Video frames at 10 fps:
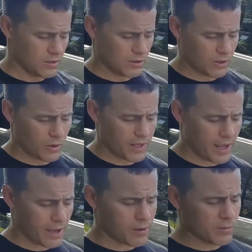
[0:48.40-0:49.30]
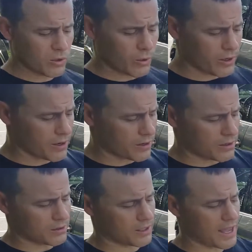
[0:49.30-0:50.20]
So the
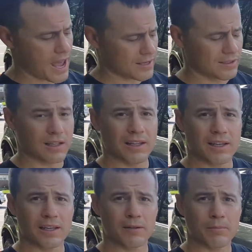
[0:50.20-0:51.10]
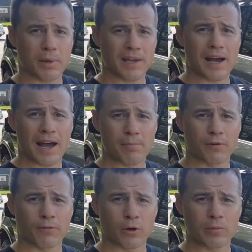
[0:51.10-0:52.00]
AMSOIL gasoline PI
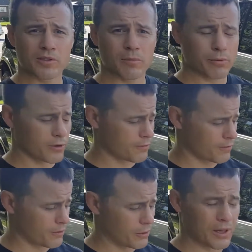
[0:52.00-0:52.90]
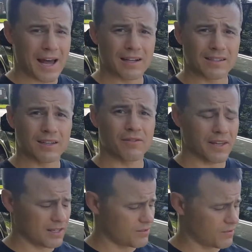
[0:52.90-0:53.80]
Performance Improver fuel additive
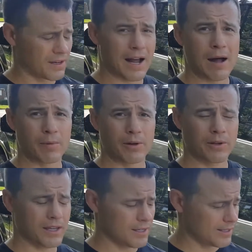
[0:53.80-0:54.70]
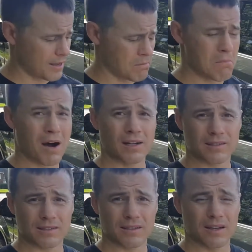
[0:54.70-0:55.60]
is phenomenal. It is a
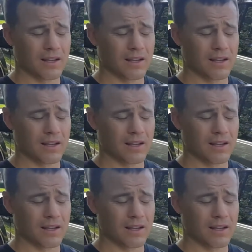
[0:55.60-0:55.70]
must.